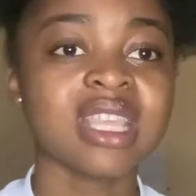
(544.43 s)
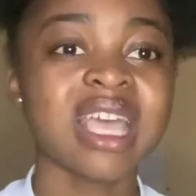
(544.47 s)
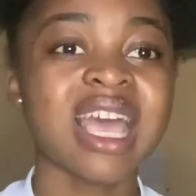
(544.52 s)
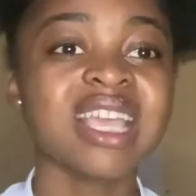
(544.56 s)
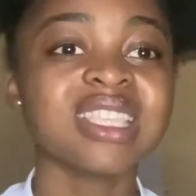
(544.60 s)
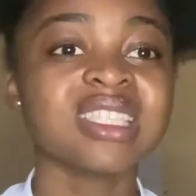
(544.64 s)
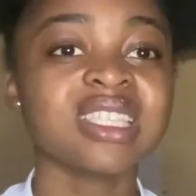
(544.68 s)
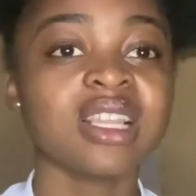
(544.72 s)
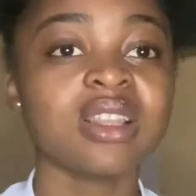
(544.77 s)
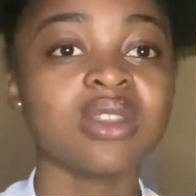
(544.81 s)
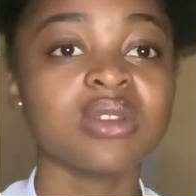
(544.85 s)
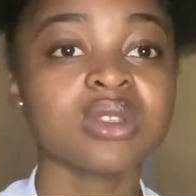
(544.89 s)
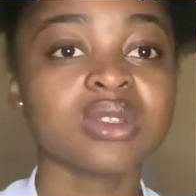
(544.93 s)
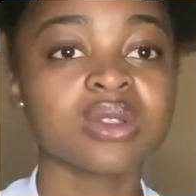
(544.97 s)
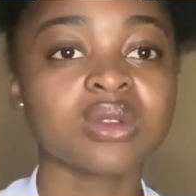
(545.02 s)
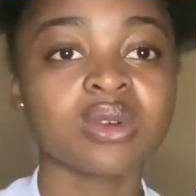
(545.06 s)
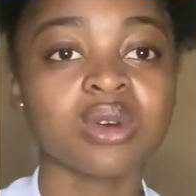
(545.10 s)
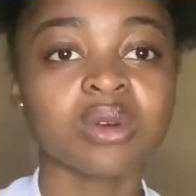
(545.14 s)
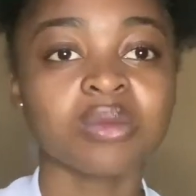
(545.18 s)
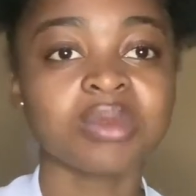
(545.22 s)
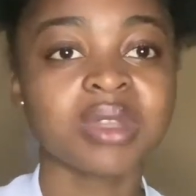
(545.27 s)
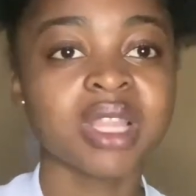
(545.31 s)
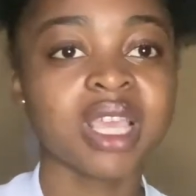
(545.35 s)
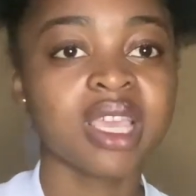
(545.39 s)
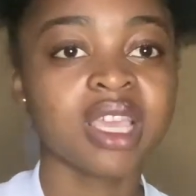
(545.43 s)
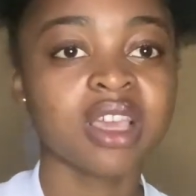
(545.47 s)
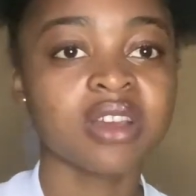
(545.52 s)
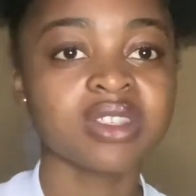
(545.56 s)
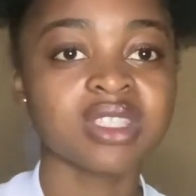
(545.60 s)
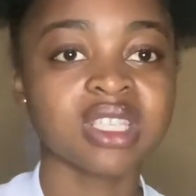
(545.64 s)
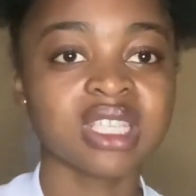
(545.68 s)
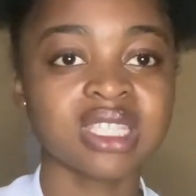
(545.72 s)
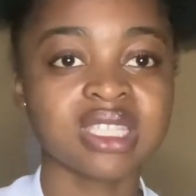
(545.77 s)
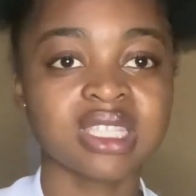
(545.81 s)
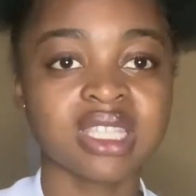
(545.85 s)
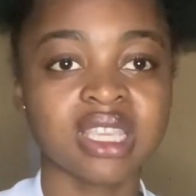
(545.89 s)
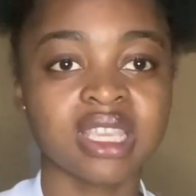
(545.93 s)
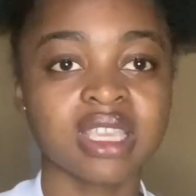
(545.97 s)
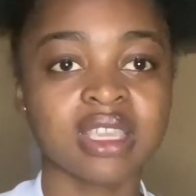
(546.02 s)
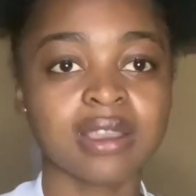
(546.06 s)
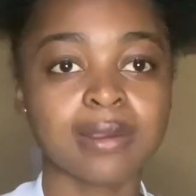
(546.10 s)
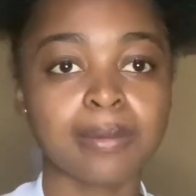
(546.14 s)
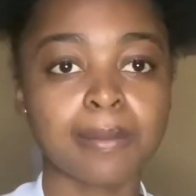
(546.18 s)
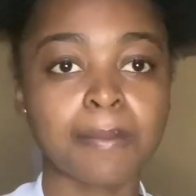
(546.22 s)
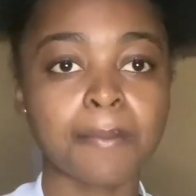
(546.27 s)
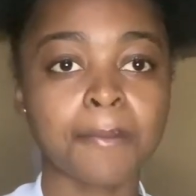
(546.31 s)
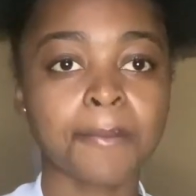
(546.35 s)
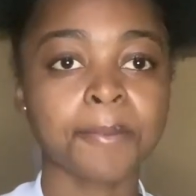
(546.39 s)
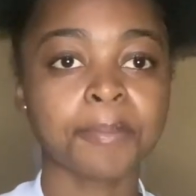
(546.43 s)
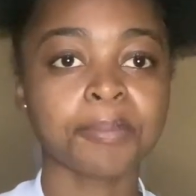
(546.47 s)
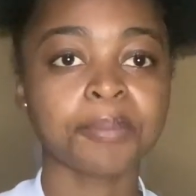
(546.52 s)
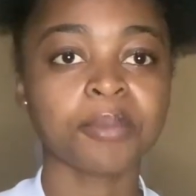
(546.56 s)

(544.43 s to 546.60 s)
I actually lost hope. Like, I was just thinking,